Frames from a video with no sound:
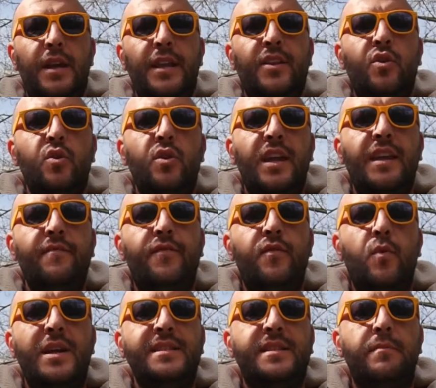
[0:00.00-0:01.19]
It could
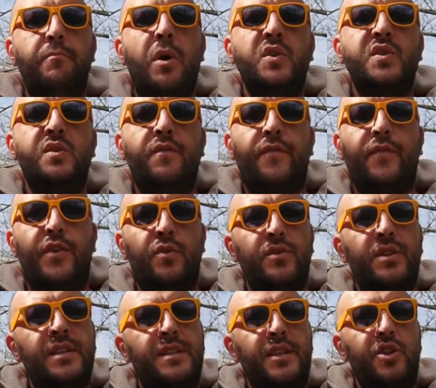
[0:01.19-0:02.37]
influence most of your
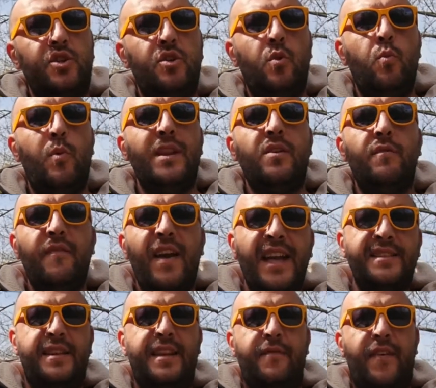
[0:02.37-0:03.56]
decision when
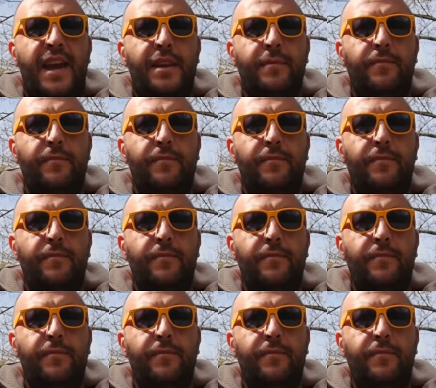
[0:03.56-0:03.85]
converting a van.